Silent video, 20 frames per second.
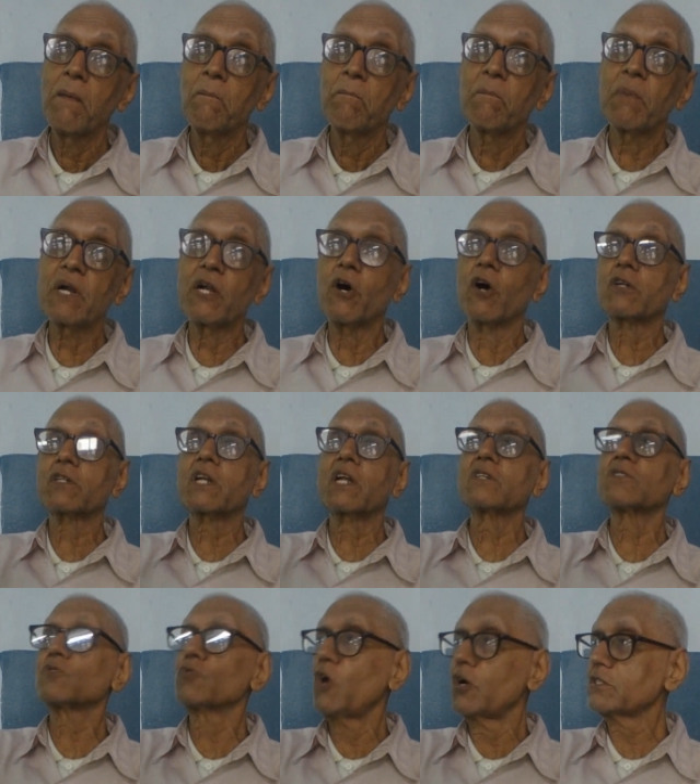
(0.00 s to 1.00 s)
but doctor
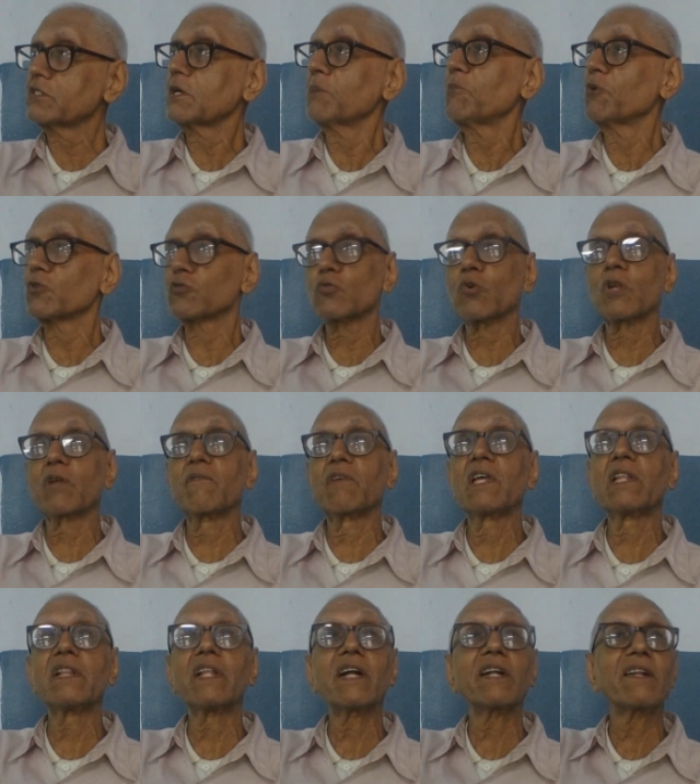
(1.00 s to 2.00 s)
is not supposed to
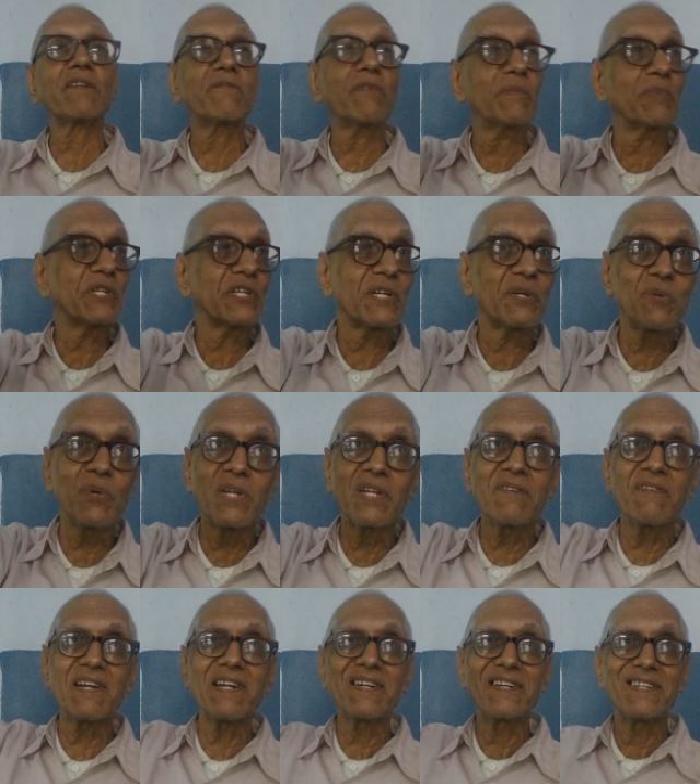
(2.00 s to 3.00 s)
reveal that information to
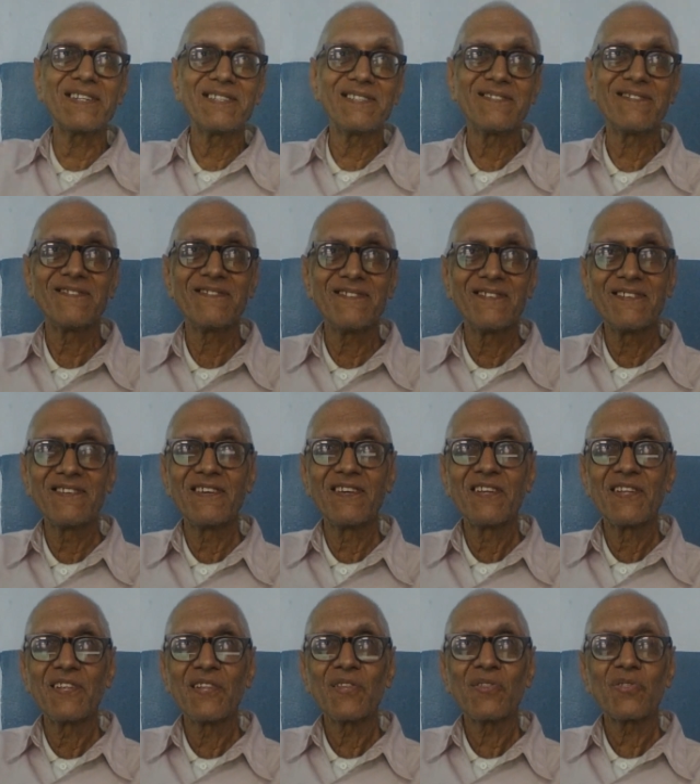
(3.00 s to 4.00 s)
anyone.
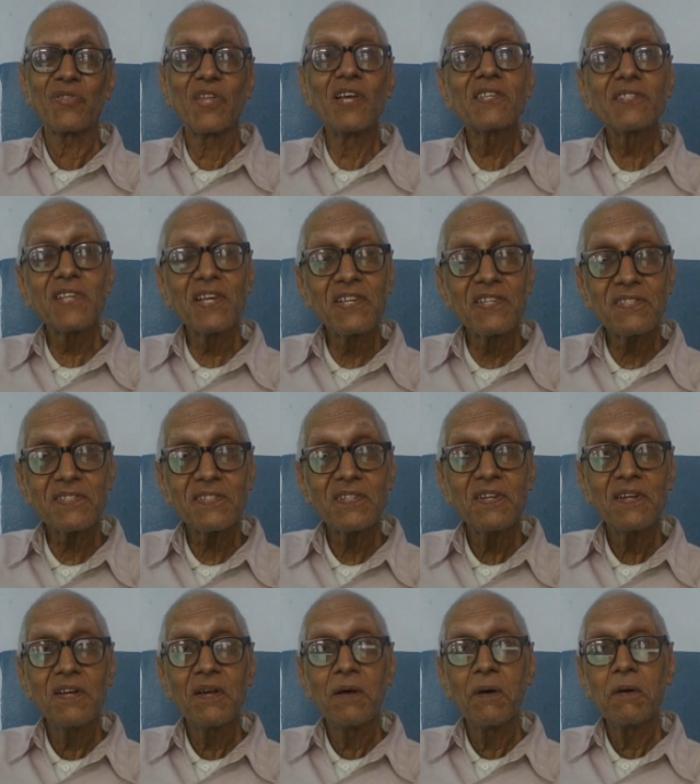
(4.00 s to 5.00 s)
This is
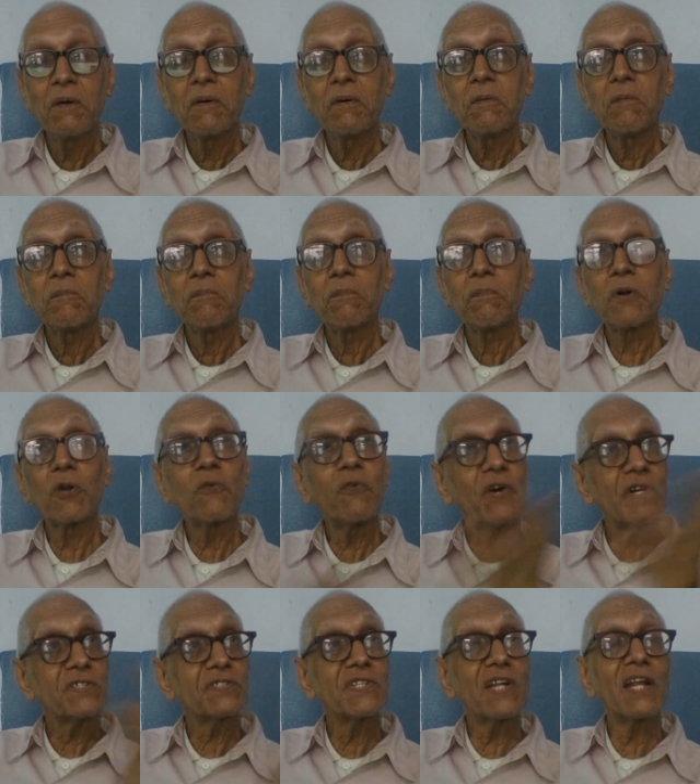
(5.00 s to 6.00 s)

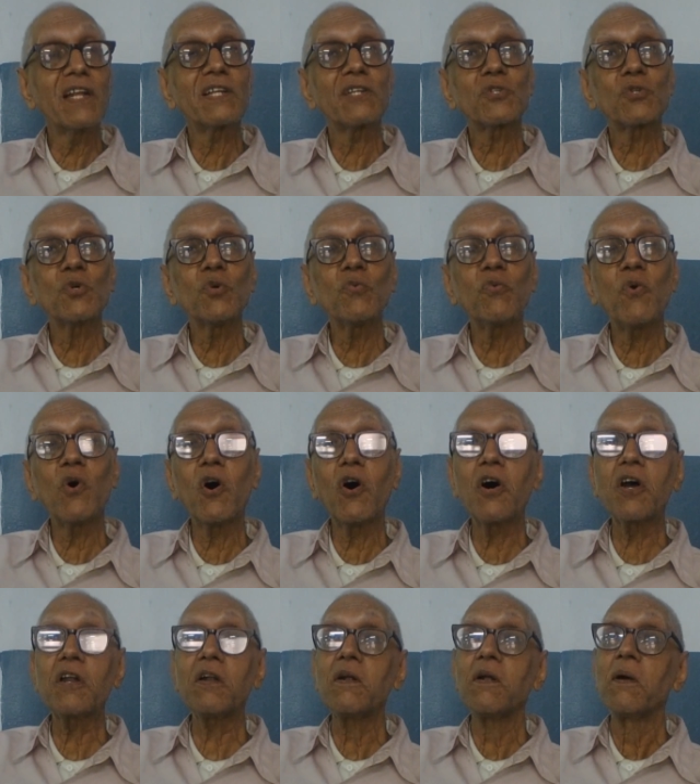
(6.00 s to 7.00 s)
professional issue
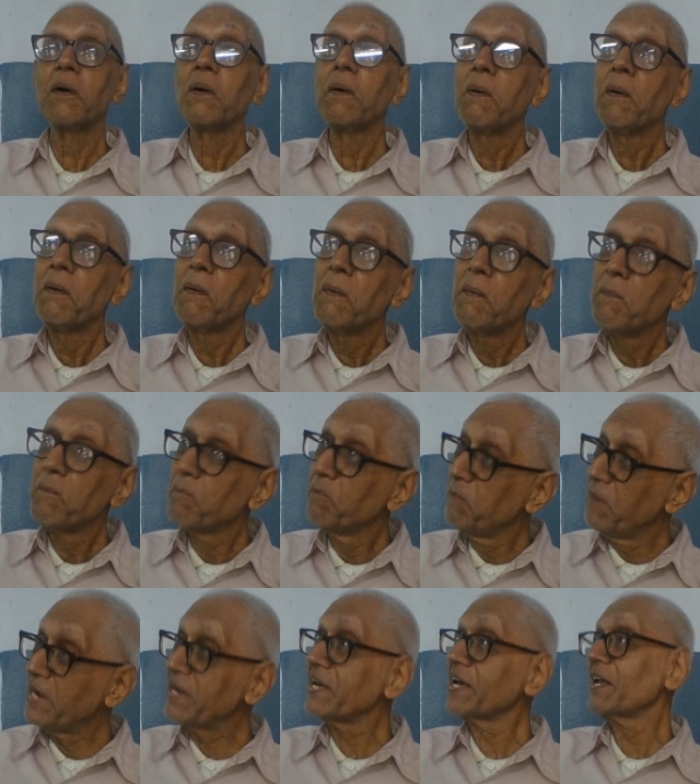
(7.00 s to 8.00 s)
for
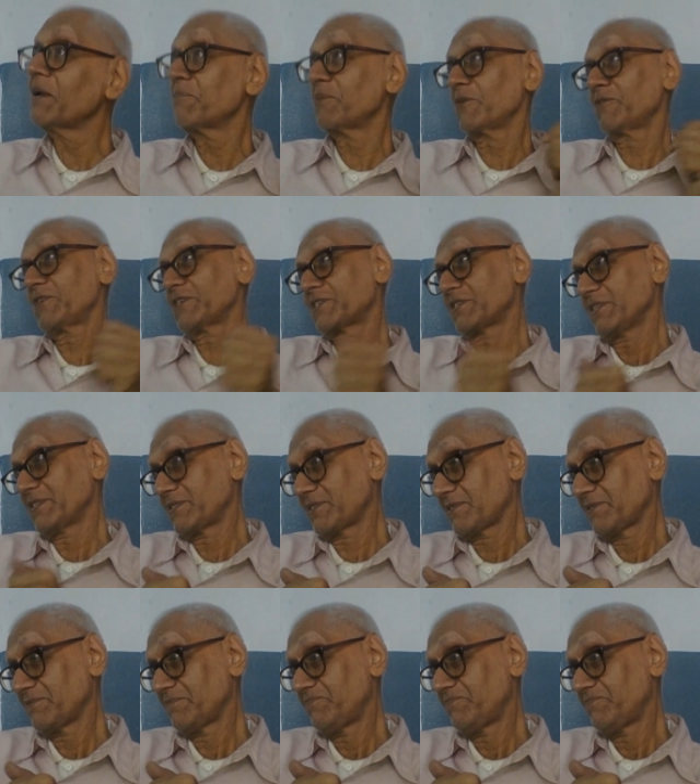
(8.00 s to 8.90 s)
medical professionals.